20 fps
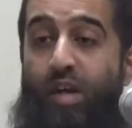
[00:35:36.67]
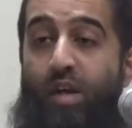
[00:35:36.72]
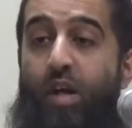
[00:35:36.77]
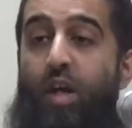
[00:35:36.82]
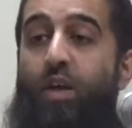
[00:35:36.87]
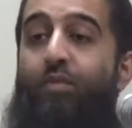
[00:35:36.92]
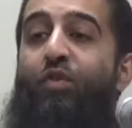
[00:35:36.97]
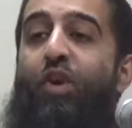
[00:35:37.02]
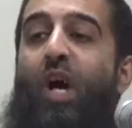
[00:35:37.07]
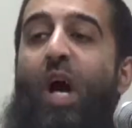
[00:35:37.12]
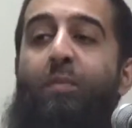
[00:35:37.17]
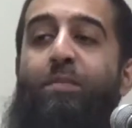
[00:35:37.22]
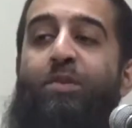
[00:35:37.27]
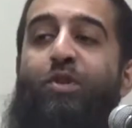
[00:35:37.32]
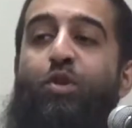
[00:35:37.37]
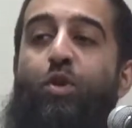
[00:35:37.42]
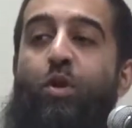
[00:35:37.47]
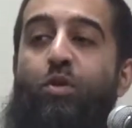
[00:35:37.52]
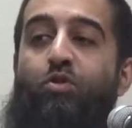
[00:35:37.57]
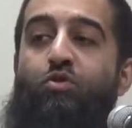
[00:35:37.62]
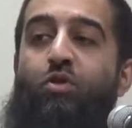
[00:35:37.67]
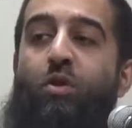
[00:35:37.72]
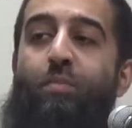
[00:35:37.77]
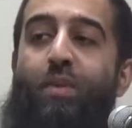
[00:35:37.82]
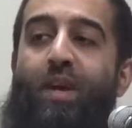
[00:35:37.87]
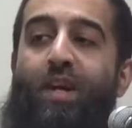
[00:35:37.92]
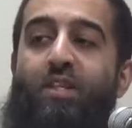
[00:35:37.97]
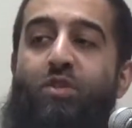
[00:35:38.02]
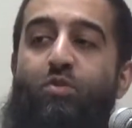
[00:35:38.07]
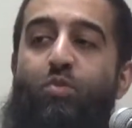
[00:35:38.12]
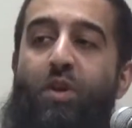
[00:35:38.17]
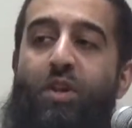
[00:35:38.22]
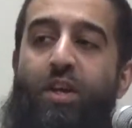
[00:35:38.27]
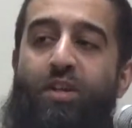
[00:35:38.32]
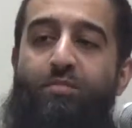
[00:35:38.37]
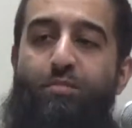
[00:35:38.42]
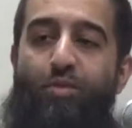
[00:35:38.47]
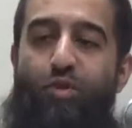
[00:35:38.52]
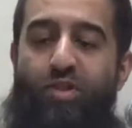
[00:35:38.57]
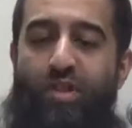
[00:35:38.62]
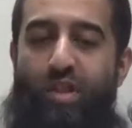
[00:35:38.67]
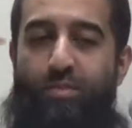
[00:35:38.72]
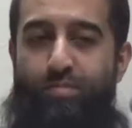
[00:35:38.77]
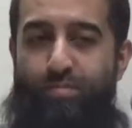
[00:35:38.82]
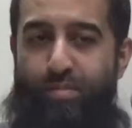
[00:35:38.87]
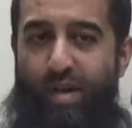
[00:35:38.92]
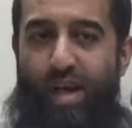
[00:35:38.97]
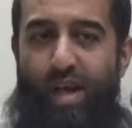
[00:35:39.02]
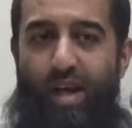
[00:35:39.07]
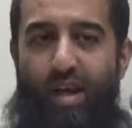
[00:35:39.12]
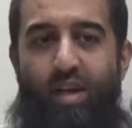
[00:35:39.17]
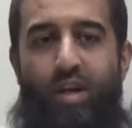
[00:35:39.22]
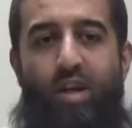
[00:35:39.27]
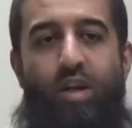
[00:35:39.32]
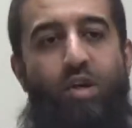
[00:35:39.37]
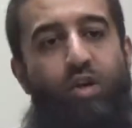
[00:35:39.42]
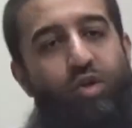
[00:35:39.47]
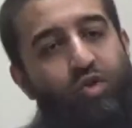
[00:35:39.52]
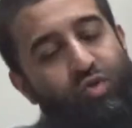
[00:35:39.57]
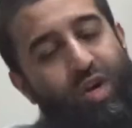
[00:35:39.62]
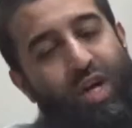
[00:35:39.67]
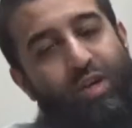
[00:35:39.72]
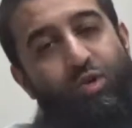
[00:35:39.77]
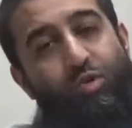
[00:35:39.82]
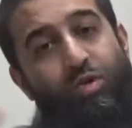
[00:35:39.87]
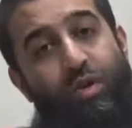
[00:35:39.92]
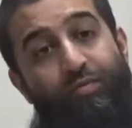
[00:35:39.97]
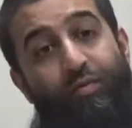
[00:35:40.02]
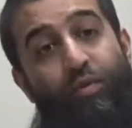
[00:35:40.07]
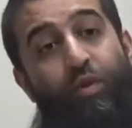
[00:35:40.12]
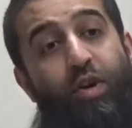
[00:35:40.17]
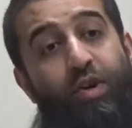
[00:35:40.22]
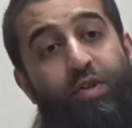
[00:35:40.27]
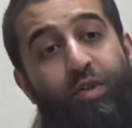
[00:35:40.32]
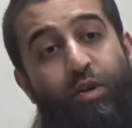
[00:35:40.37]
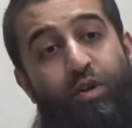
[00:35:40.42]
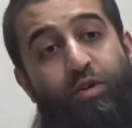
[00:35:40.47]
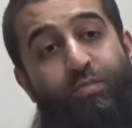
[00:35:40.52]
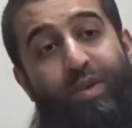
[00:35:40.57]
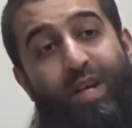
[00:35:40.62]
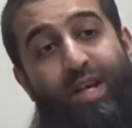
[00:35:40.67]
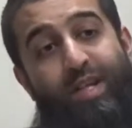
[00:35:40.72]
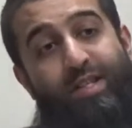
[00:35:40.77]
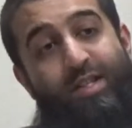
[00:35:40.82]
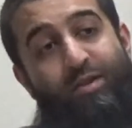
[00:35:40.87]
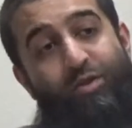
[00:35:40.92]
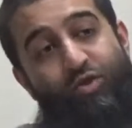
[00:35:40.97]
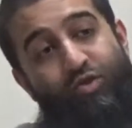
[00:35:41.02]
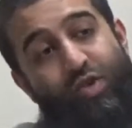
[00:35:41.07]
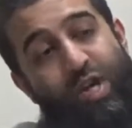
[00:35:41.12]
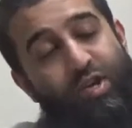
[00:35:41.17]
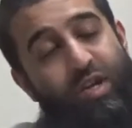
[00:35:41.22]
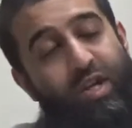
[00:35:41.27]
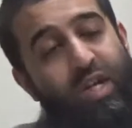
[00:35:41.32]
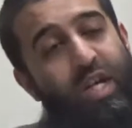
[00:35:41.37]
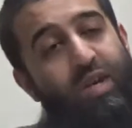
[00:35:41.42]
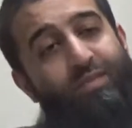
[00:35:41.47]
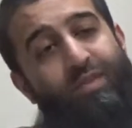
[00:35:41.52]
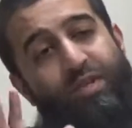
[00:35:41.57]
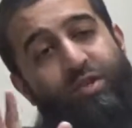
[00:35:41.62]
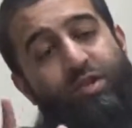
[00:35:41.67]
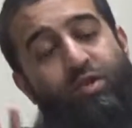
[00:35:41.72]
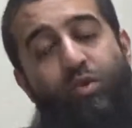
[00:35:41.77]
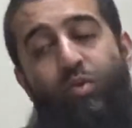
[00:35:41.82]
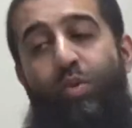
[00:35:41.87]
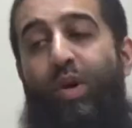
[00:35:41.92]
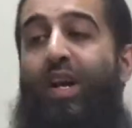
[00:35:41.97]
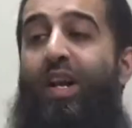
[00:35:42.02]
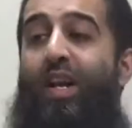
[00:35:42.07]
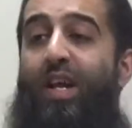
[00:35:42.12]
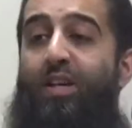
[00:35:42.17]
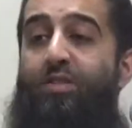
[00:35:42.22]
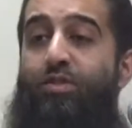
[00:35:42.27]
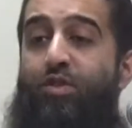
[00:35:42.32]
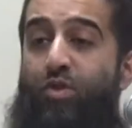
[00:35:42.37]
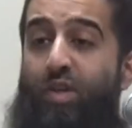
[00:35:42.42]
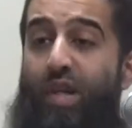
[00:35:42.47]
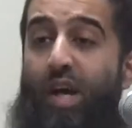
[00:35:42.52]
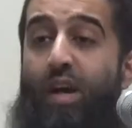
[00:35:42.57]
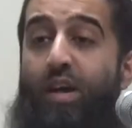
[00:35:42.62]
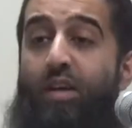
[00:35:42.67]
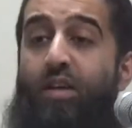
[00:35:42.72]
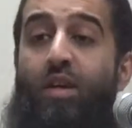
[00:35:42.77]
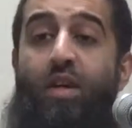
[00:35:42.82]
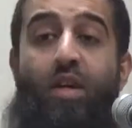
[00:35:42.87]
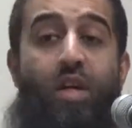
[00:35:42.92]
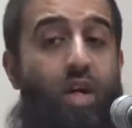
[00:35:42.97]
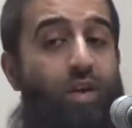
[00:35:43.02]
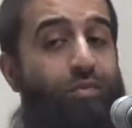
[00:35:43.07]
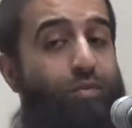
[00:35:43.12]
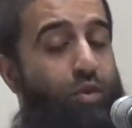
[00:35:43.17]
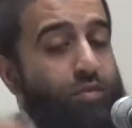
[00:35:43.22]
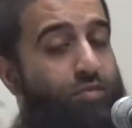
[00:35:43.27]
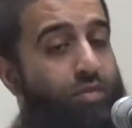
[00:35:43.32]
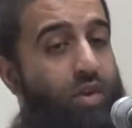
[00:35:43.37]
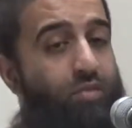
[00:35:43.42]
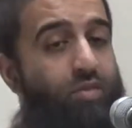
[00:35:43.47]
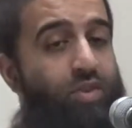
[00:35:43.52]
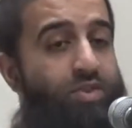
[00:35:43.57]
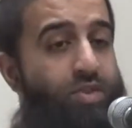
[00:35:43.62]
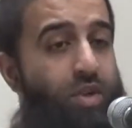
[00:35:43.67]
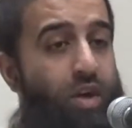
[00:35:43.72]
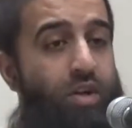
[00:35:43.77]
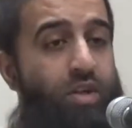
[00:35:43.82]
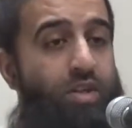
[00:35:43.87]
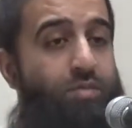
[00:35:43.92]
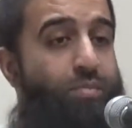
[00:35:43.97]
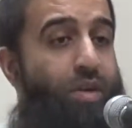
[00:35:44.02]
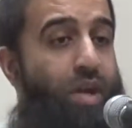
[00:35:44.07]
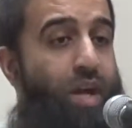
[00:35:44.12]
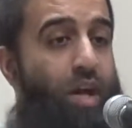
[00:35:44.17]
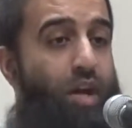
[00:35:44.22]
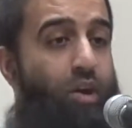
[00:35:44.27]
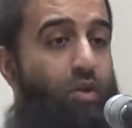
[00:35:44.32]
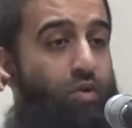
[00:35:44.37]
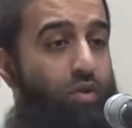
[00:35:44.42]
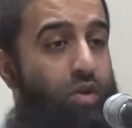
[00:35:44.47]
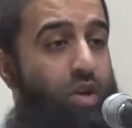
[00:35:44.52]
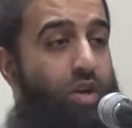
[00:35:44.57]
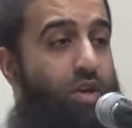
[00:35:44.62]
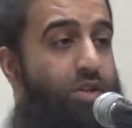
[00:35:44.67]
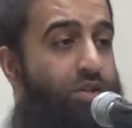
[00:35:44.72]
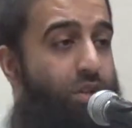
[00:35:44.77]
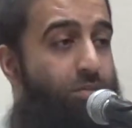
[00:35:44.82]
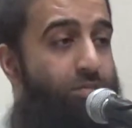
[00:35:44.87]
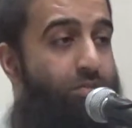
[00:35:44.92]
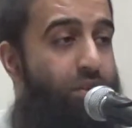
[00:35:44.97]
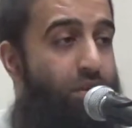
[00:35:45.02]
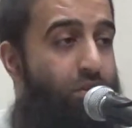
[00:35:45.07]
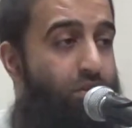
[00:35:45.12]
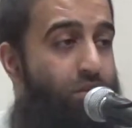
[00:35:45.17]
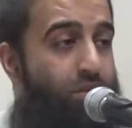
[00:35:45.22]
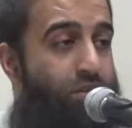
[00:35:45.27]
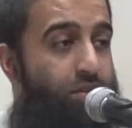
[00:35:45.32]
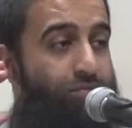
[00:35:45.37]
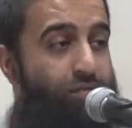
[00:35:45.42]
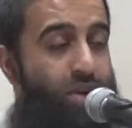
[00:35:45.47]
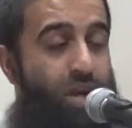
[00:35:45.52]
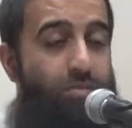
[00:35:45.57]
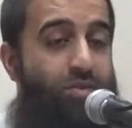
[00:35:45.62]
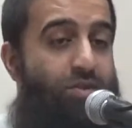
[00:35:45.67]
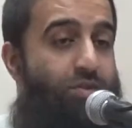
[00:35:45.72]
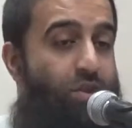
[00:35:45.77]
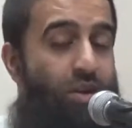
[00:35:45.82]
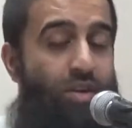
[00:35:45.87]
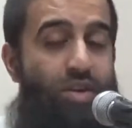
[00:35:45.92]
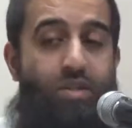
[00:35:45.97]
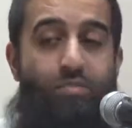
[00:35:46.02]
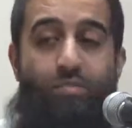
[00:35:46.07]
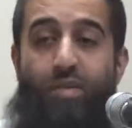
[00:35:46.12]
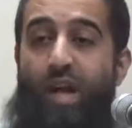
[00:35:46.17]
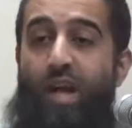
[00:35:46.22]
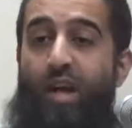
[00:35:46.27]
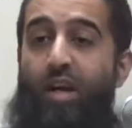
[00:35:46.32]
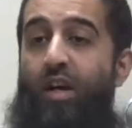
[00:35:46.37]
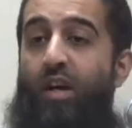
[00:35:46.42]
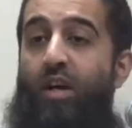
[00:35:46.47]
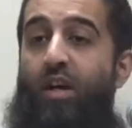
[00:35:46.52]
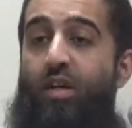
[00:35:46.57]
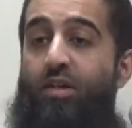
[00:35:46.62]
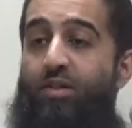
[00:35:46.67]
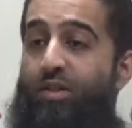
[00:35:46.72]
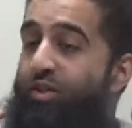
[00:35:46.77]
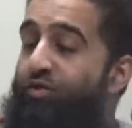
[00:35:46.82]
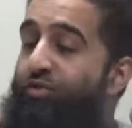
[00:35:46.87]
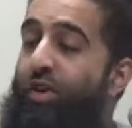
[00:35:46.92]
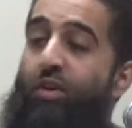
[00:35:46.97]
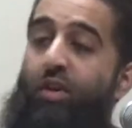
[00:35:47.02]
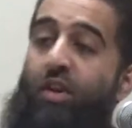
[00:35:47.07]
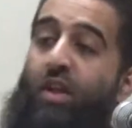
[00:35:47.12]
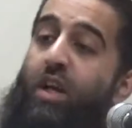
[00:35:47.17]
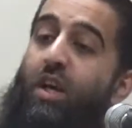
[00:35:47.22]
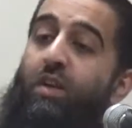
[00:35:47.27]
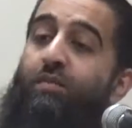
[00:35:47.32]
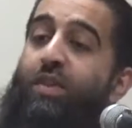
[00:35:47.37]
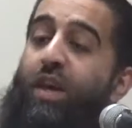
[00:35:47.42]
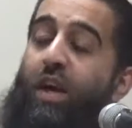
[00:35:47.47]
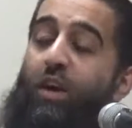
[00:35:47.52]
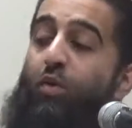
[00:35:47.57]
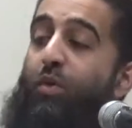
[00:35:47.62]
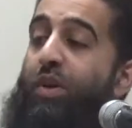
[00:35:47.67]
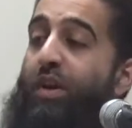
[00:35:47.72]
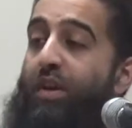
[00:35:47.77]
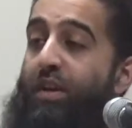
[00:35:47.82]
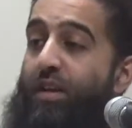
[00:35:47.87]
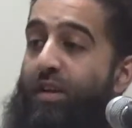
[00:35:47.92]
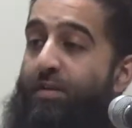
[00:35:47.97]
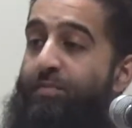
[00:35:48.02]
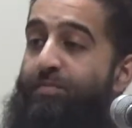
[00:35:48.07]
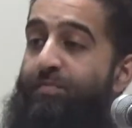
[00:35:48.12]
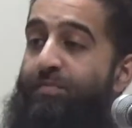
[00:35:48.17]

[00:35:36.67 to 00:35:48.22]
And if you happen to go to a place where there's music playing, try to avoid those places, or try to leave as quickly as you can. If your favorite song is playing or something, or a famous song is playing, just try to leave there quickly.